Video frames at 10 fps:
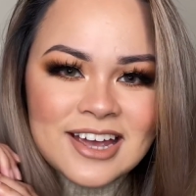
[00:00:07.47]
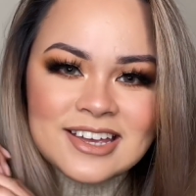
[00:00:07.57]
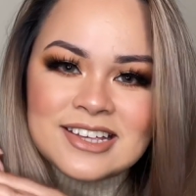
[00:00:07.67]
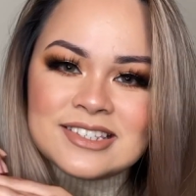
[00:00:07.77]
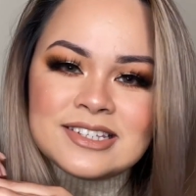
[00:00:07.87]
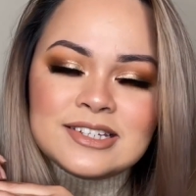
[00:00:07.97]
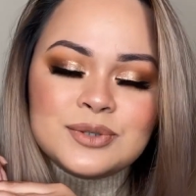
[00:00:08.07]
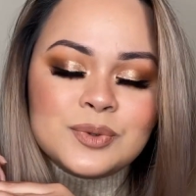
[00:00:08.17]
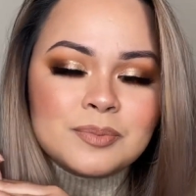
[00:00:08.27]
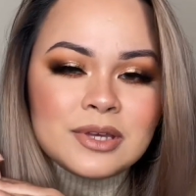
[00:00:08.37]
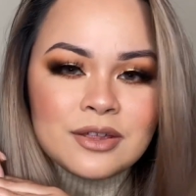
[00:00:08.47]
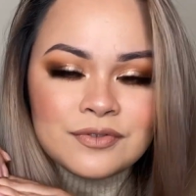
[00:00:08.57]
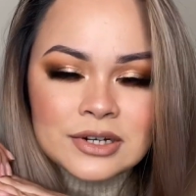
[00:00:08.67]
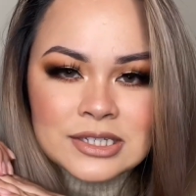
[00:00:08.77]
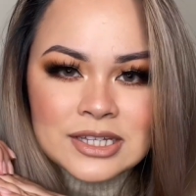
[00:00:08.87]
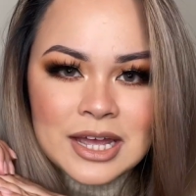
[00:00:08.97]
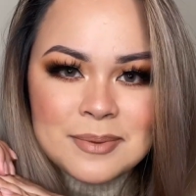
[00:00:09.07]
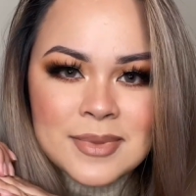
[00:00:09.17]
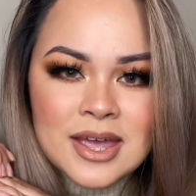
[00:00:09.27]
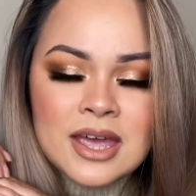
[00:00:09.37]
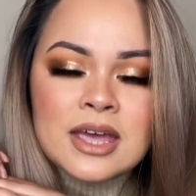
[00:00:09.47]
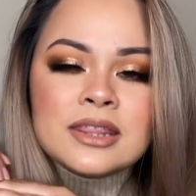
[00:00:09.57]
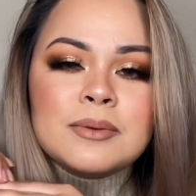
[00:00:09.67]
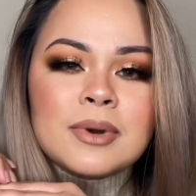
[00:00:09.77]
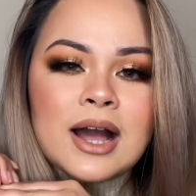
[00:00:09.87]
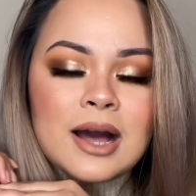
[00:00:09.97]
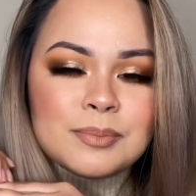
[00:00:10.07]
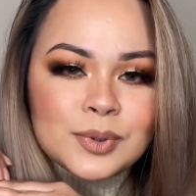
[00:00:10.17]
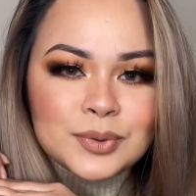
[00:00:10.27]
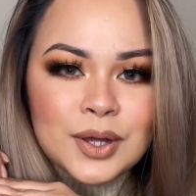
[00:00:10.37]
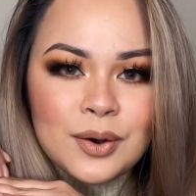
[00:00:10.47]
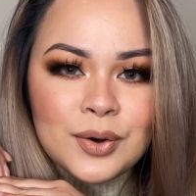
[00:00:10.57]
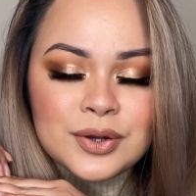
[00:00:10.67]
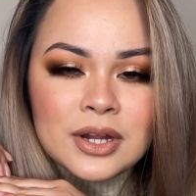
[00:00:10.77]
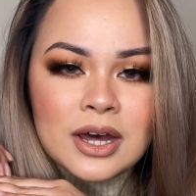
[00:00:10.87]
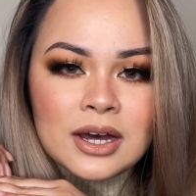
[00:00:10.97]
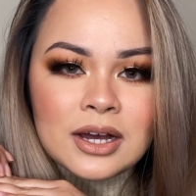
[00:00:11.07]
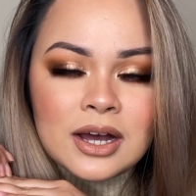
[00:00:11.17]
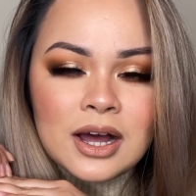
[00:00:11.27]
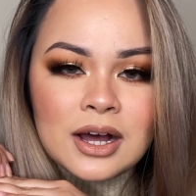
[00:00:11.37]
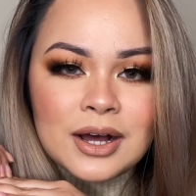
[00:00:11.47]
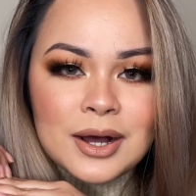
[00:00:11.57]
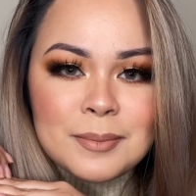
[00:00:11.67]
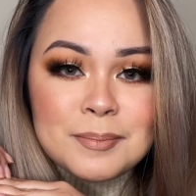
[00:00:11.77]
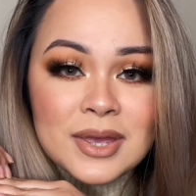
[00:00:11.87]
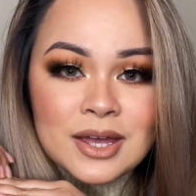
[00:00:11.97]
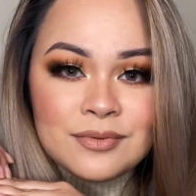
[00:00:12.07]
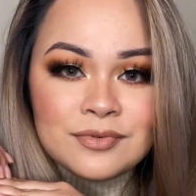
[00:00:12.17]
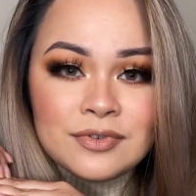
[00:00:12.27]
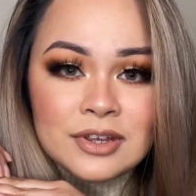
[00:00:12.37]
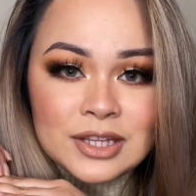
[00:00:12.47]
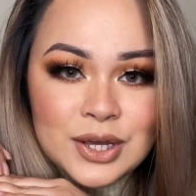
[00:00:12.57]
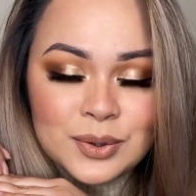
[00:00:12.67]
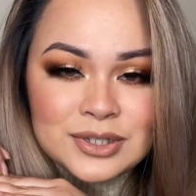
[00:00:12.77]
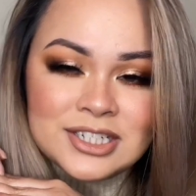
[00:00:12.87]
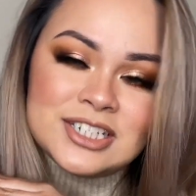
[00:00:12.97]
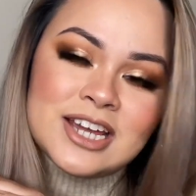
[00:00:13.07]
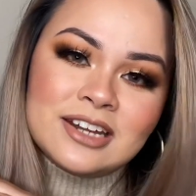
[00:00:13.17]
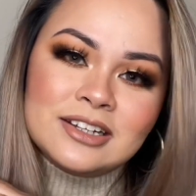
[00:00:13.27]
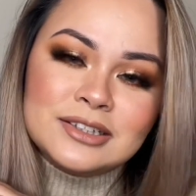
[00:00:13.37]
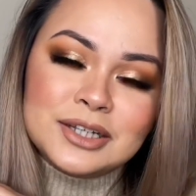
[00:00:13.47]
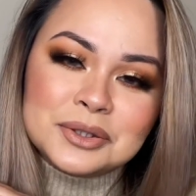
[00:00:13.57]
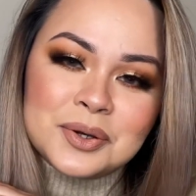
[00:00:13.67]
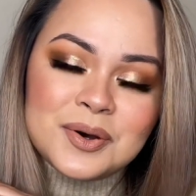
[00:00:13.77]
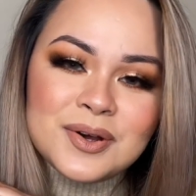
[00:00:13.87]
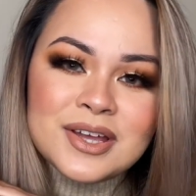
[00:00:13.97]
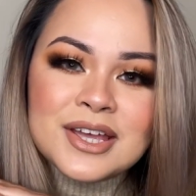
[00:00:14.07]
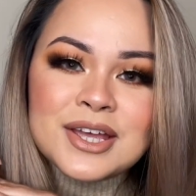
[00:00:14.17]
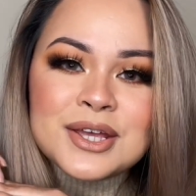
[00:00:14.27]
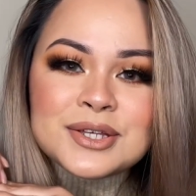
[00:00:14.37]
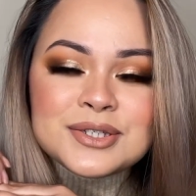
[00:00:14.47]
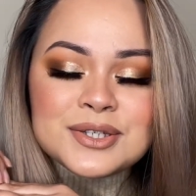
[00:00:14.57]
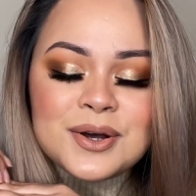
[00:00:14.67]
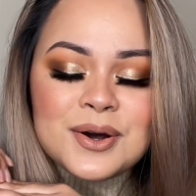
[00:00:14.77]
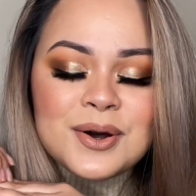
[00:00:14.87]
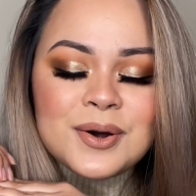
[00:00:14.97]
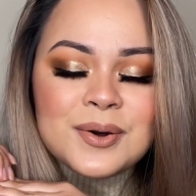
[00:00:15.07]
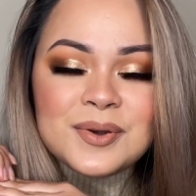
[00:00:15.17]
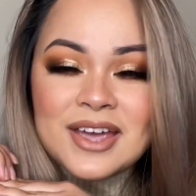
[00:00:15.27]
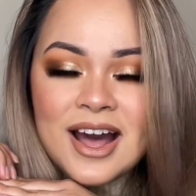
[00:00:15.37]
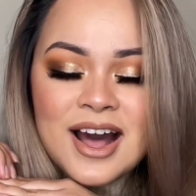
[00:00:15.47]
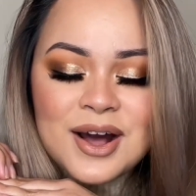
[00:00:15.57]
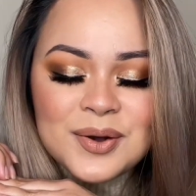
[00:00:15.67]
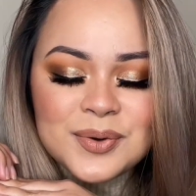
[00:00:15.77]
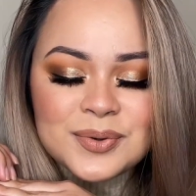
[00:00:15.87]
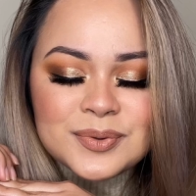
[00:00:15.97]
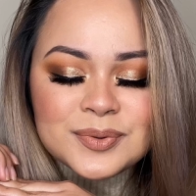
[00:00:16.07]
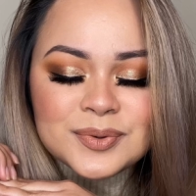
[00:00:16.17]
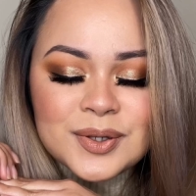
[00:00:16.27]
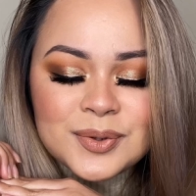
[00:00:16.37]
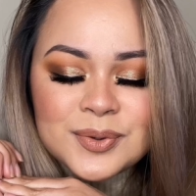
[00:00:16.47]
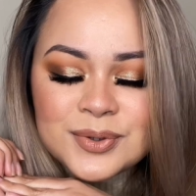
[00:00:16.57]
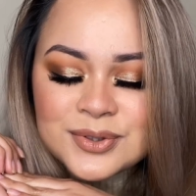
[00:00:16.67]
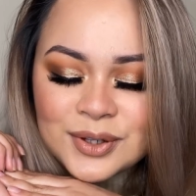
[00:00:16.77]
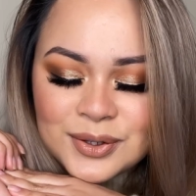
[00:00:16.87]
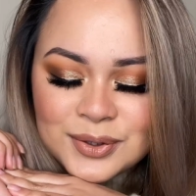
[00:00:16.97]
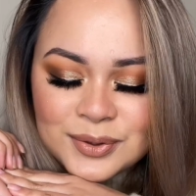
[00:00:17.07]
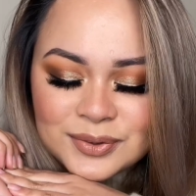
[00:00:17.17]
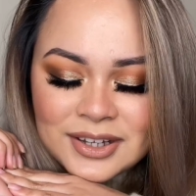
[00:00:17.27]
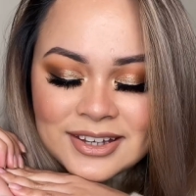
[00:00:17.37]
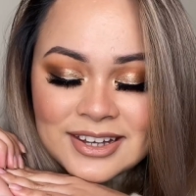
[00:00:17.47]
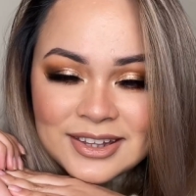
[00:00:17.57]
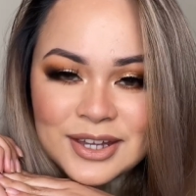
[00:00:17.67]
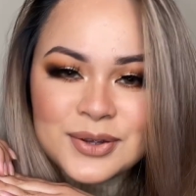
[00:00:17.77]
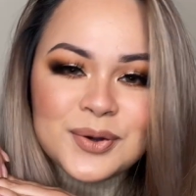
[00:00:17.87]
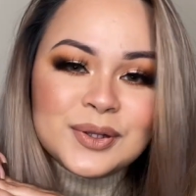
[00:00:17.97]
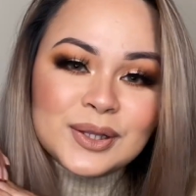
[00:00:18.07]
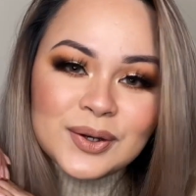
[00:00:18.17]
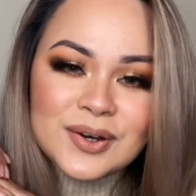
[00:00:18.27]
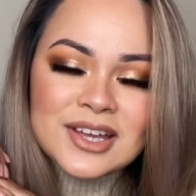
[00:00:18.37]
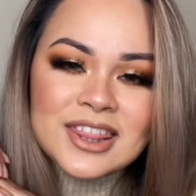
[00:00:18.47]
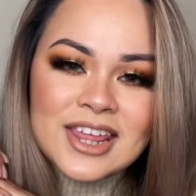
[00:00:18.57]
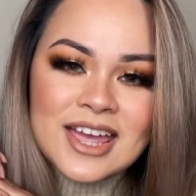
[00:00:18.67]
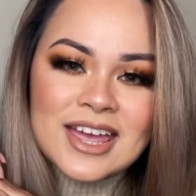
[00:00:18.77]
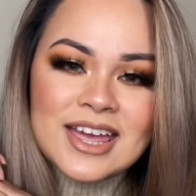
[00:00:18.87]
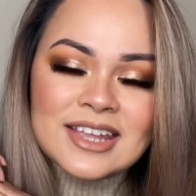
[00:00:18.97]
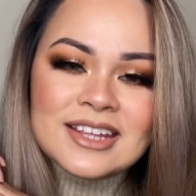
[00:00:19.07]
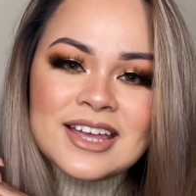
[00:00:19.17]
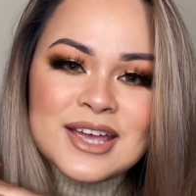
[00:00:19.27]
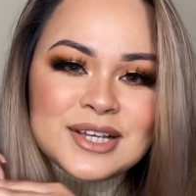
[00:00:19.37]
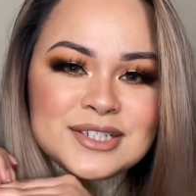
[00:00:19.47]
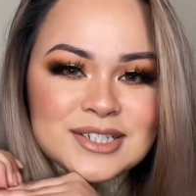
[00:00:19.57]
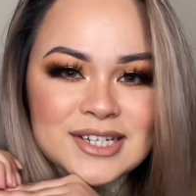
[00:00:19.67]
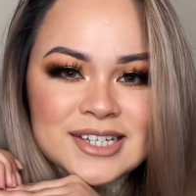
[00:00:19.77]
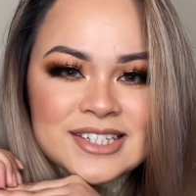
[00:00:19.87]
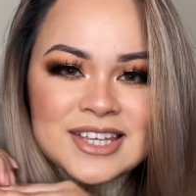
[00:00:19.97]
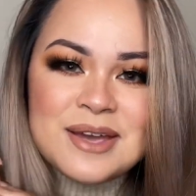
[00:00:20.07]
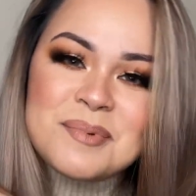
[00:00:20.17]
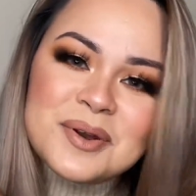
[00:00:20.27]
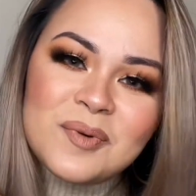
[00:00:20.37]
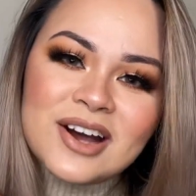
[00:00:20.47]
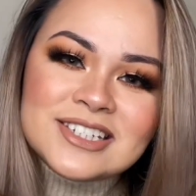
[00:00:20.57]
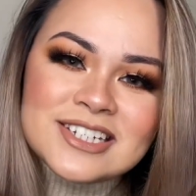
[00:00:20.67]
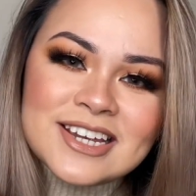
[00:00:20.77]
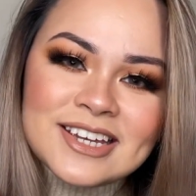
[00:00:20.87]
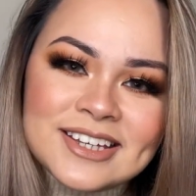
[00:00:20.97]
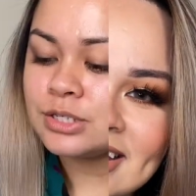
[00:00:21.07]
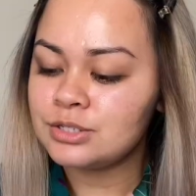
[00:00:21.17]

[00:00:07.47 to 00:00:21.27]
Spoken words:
I guess this will be the first time na mag-upload ako ng makeup video sa channel na to. So yeah, kung nagugustuhan niyo tong nakikita niyong look, then just keep on watching.